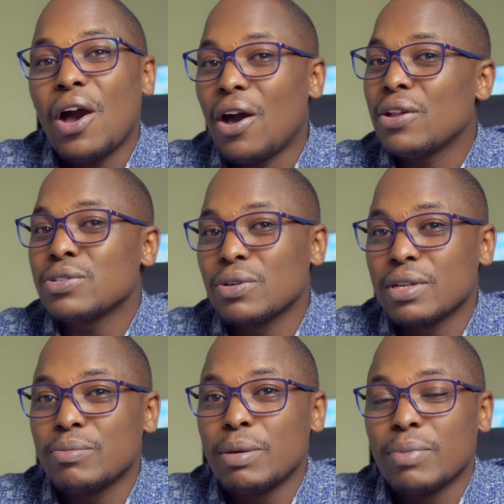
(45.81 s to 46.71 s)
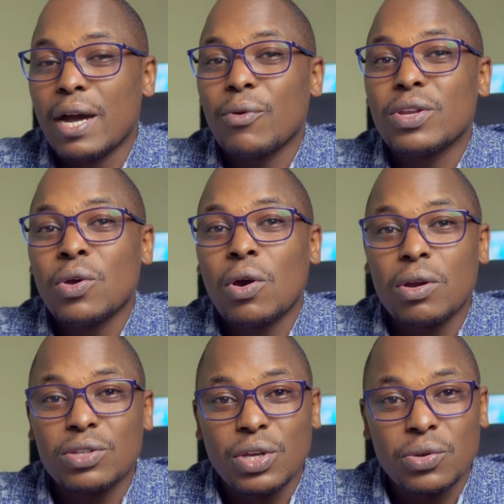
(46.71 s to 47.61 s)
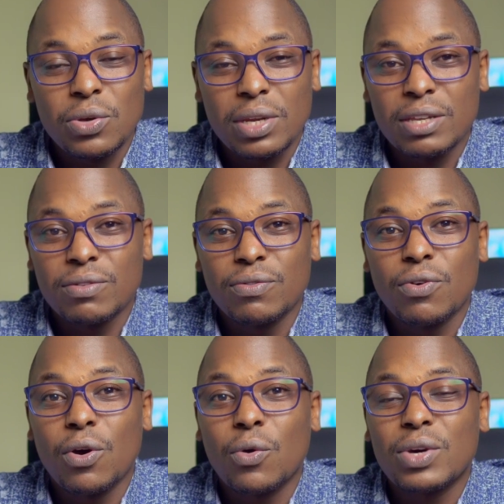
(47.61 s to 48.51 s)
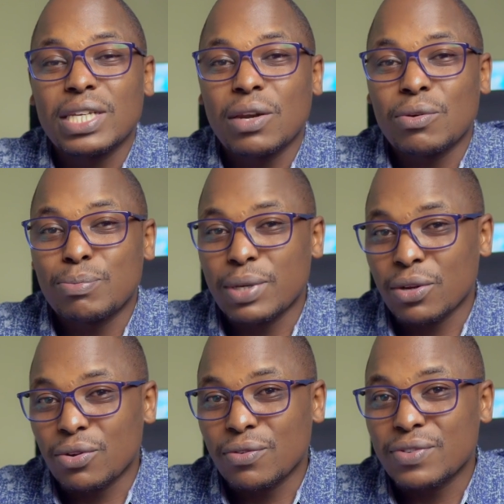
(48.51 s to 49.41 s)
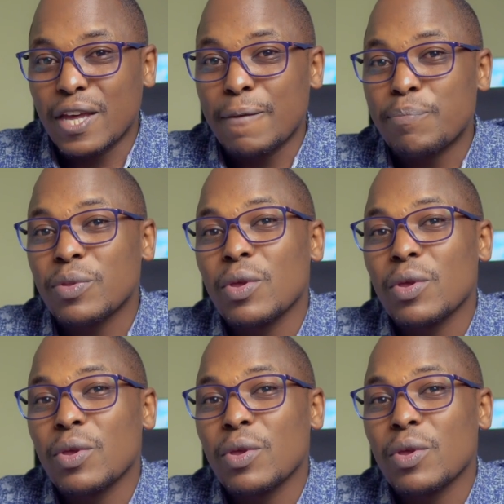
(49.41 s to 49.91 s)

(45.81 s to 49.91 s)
Also, remember, when you hold your urine for quite a long period of time,